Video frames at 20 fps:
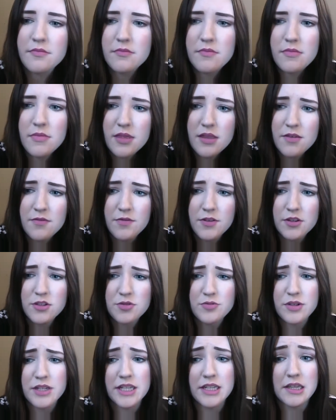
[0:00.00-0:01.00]
It feels
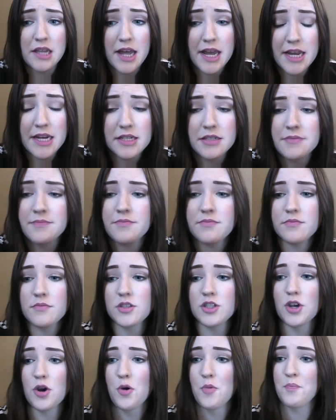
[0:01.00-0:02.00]
really light.
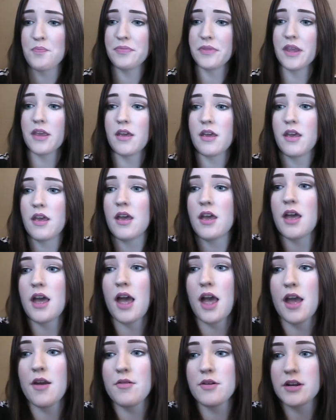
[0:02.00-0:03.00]
So
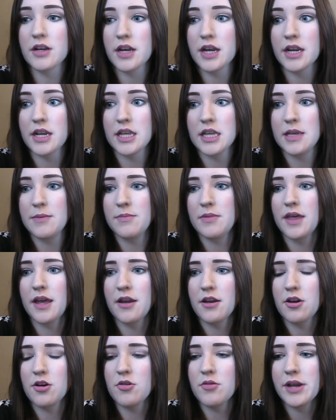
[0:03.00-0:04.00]
I want to kind of keep
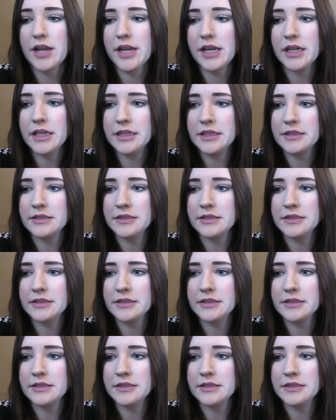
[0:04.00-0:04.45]
that going.